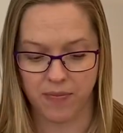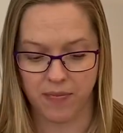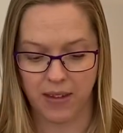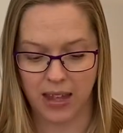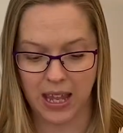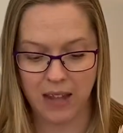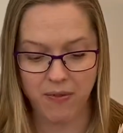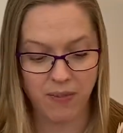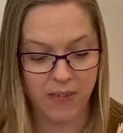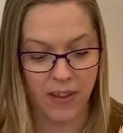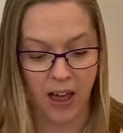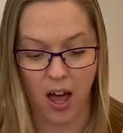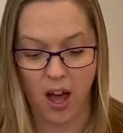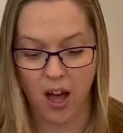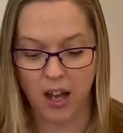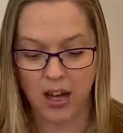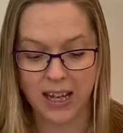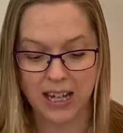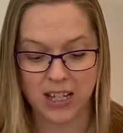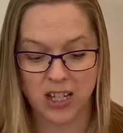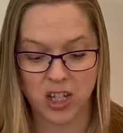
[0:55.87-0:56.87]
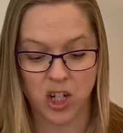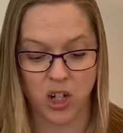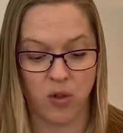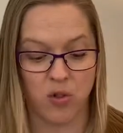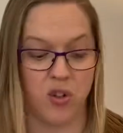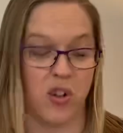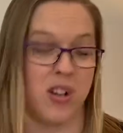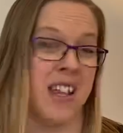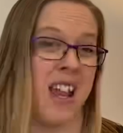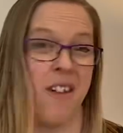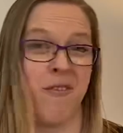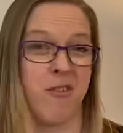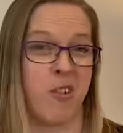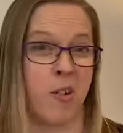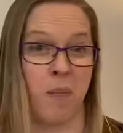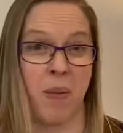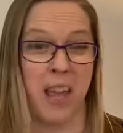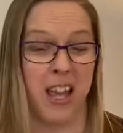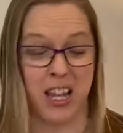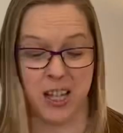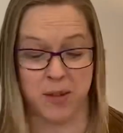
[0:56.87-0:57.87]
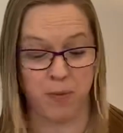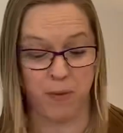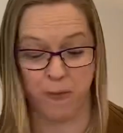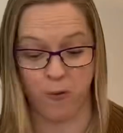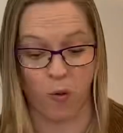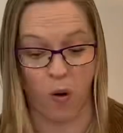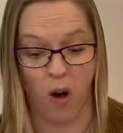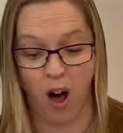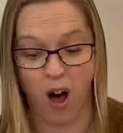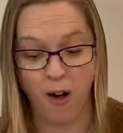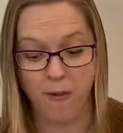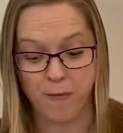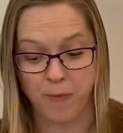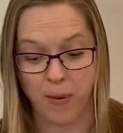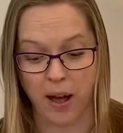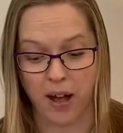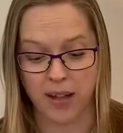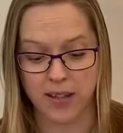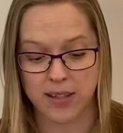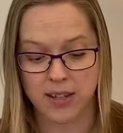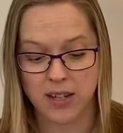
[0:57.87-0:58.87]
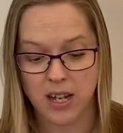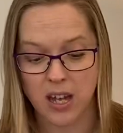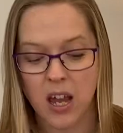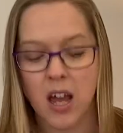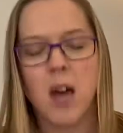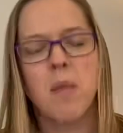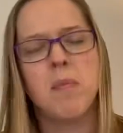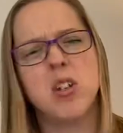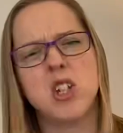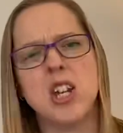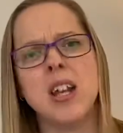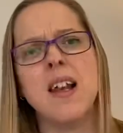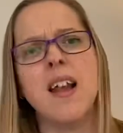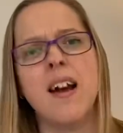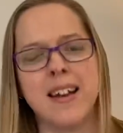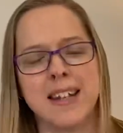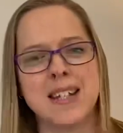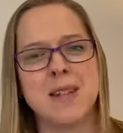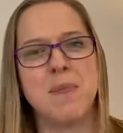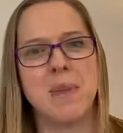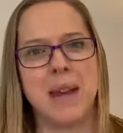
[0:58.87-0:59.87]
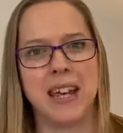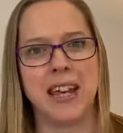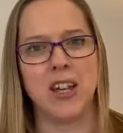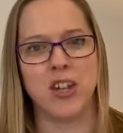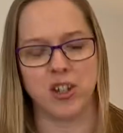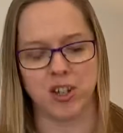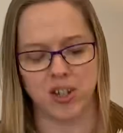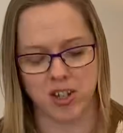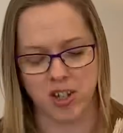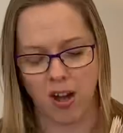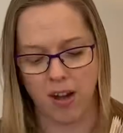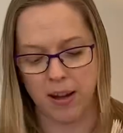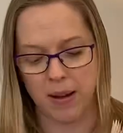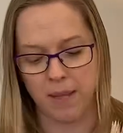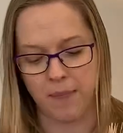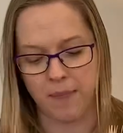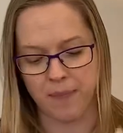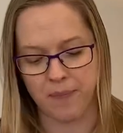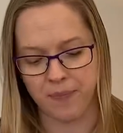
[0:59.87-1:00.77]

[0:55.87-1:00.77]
Even the earliest children never appeared before past, but she liked to be in good time.